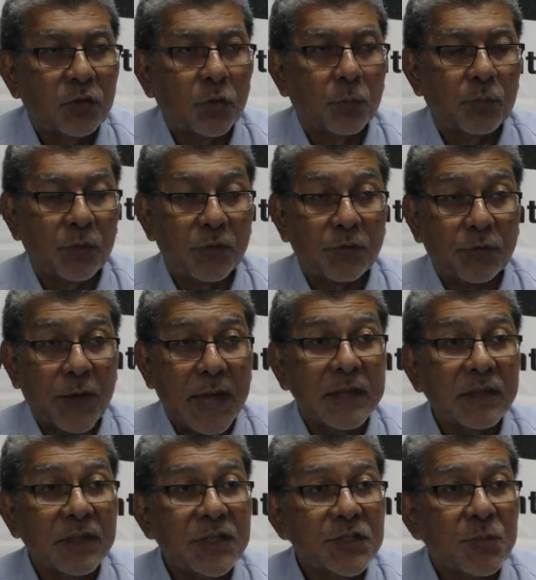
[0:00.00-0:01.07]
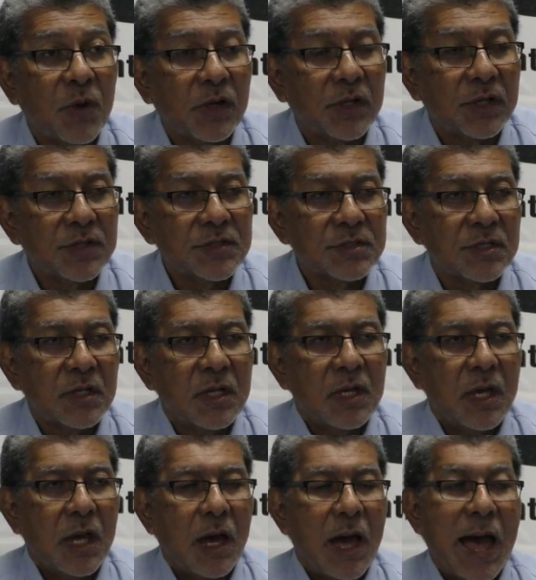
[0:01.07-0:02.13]
to prevent these murders.
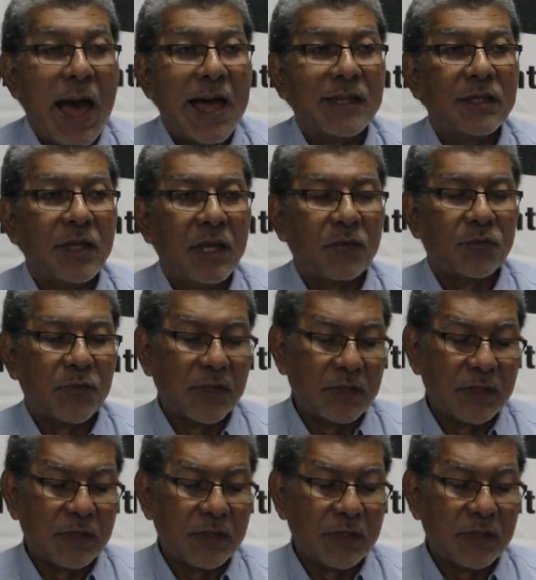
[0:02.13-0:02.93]
And if